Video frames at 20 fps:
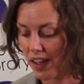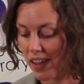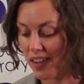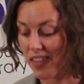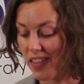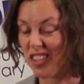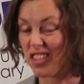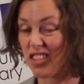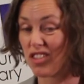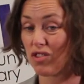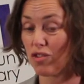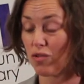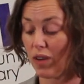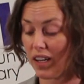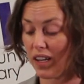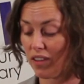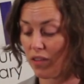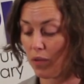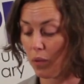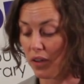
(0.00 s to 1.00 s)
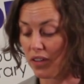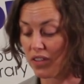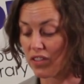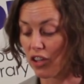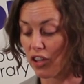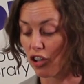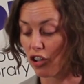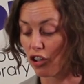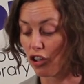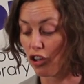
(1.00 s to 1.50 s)
The strength
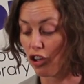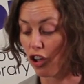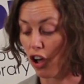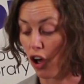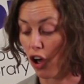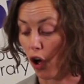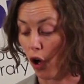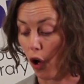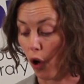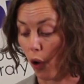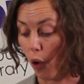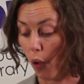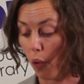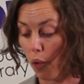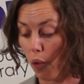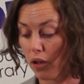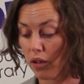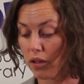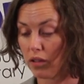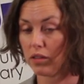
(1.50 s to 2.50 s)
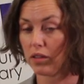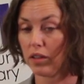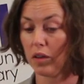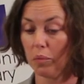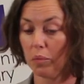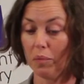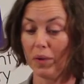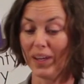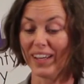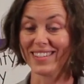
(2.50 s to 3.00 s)
was low
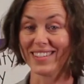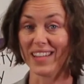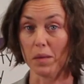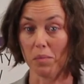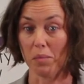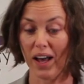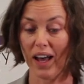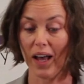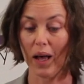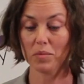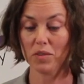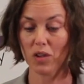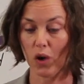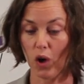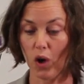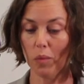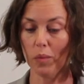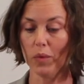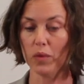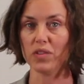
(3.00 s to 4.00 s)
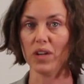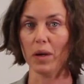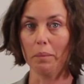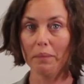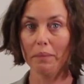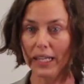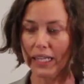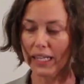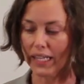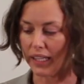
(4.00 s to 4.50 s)
because they popped almost
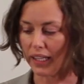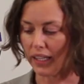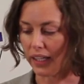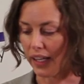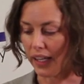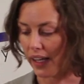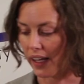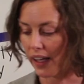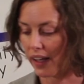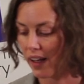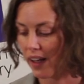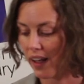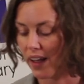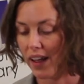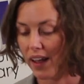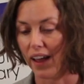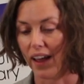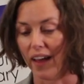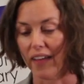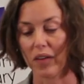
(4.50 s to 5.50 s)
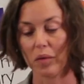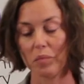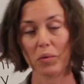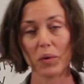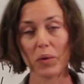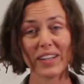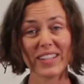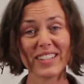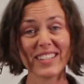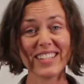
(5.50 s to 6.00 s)
immediately. And the
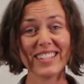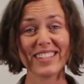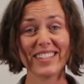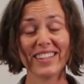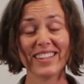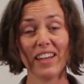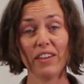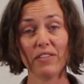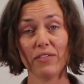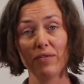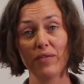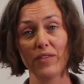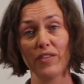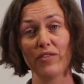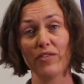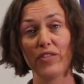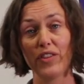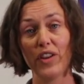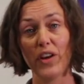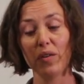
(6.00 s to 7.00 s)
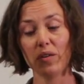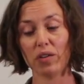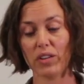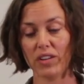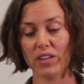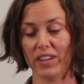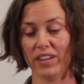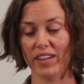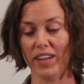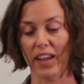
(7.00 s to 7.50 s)
buoyancy, did they float or
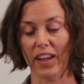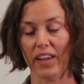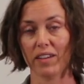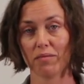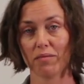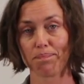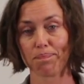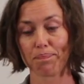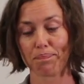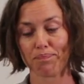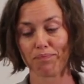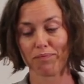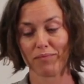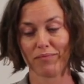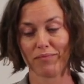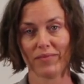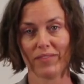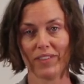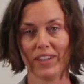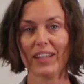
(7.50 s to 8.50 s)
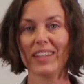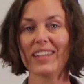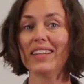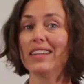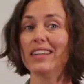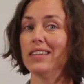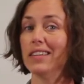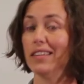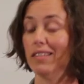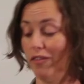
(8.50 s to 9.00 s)
did they?
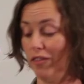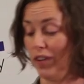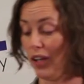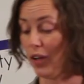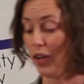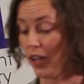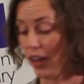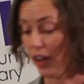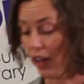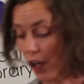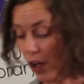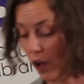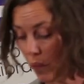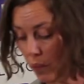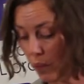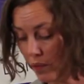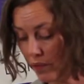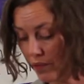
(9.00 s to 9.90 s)
Very low.